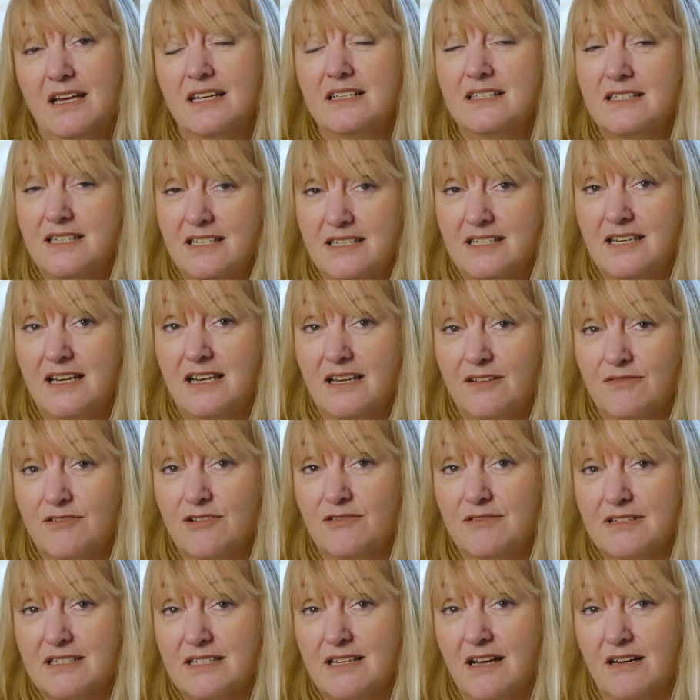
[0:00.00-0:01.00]
to deliver
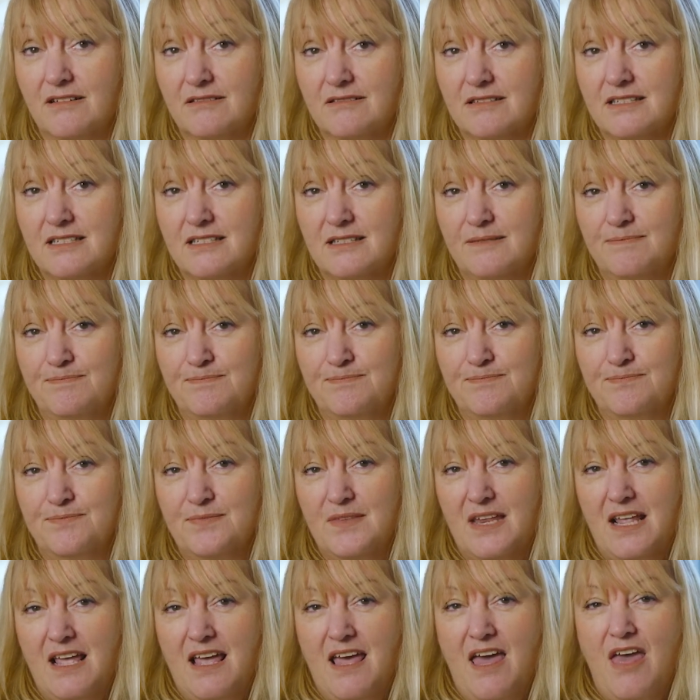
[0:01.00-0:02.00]
results.
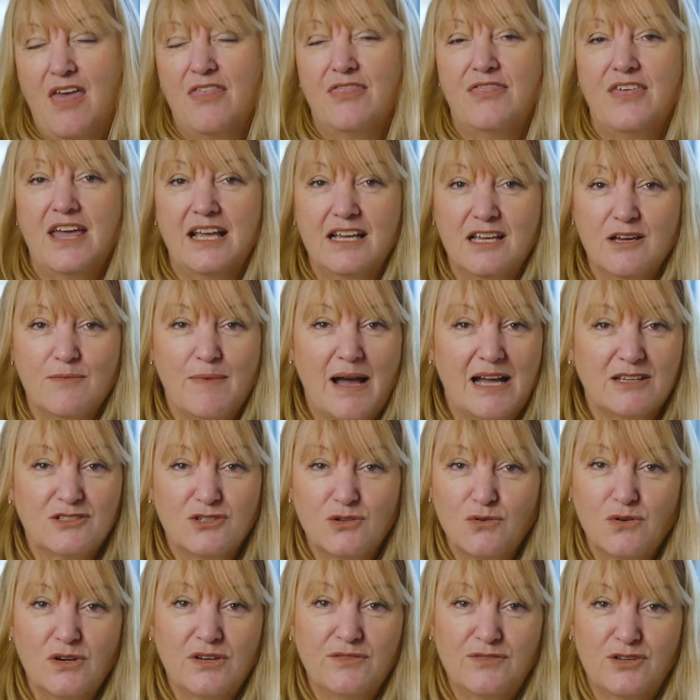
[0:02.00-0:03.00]
Think about
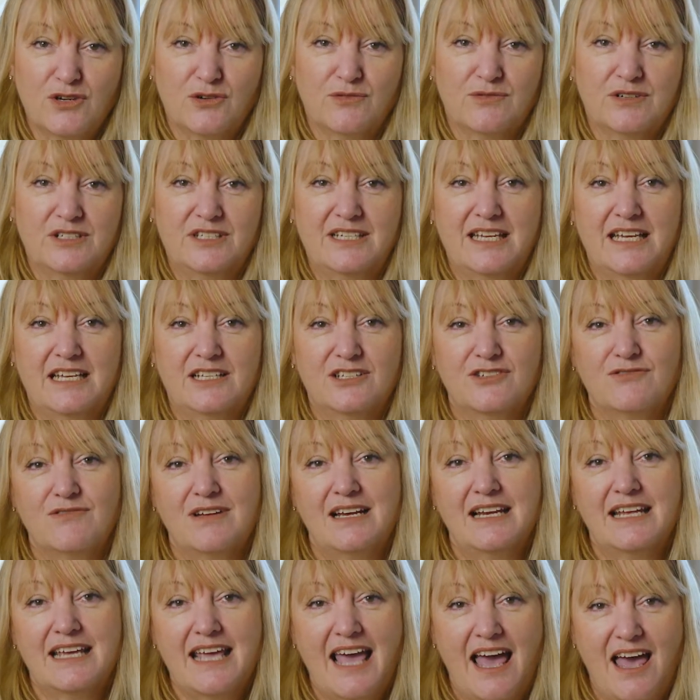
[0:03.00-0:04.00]
all of your routines
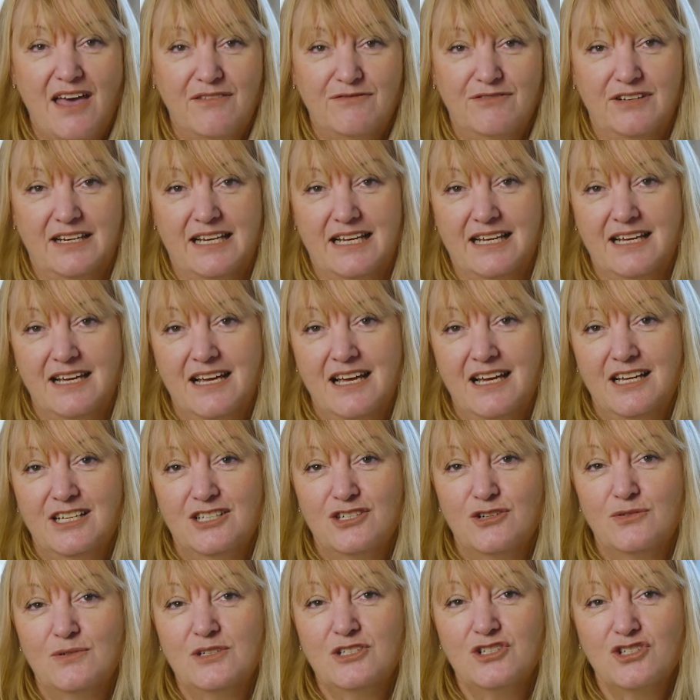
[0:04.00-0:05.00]
really carefully
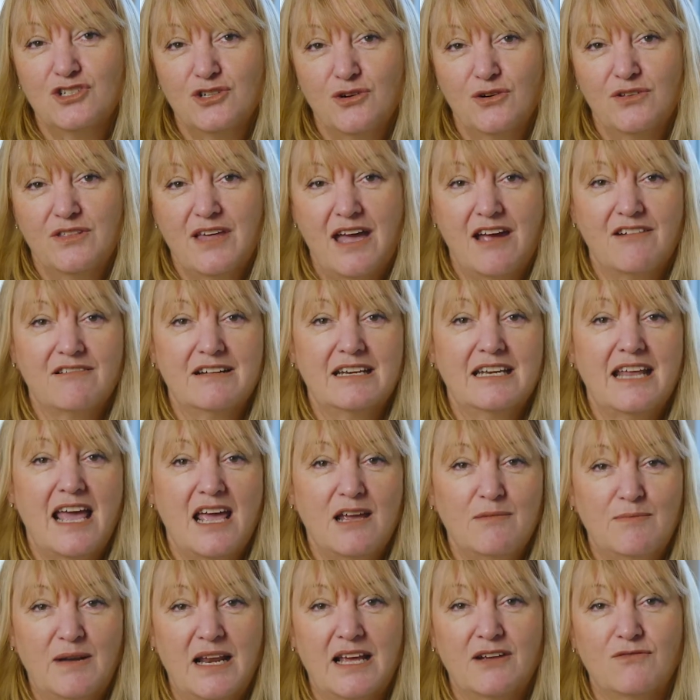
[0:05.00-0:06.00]
to ensure they are
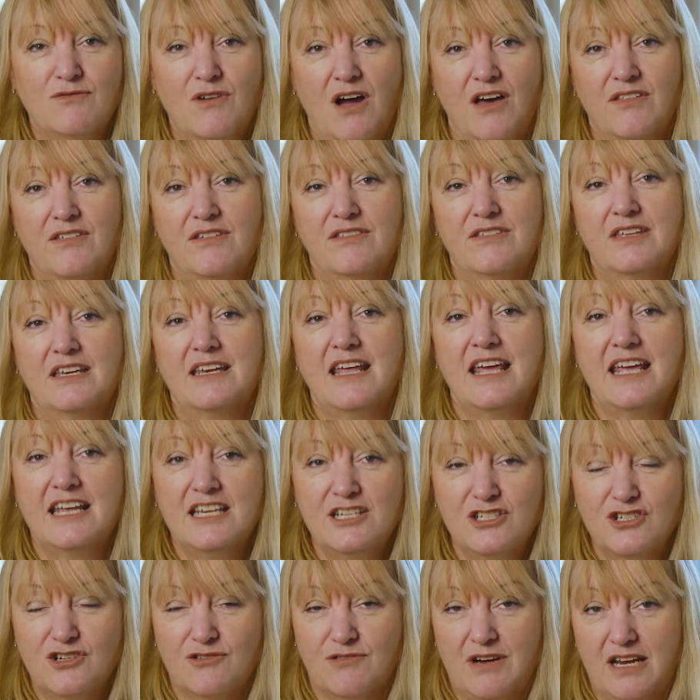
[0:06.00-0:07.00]
enabling rather than
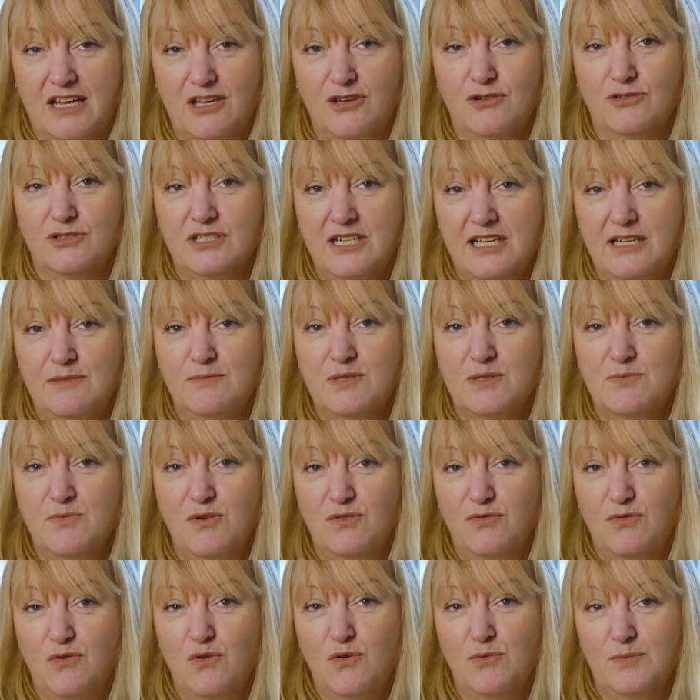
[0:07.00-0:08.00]
hindering your team's
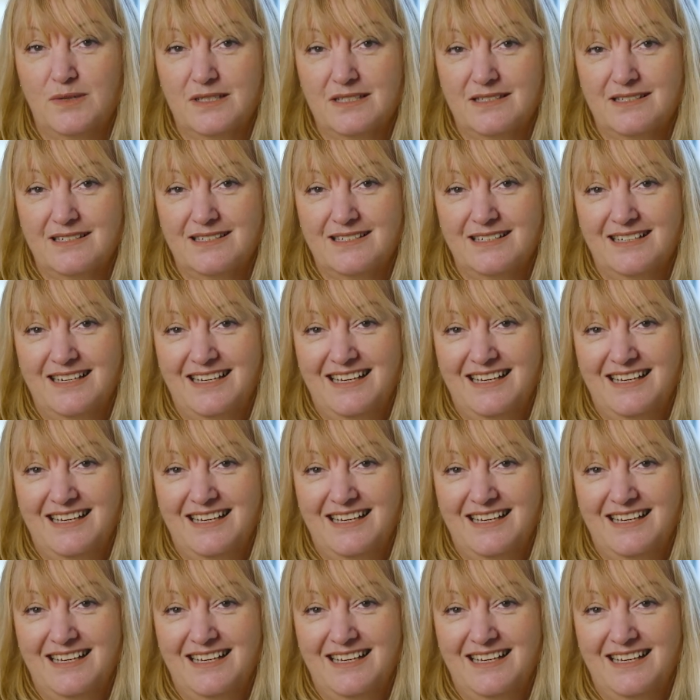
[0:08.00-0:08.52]
performance.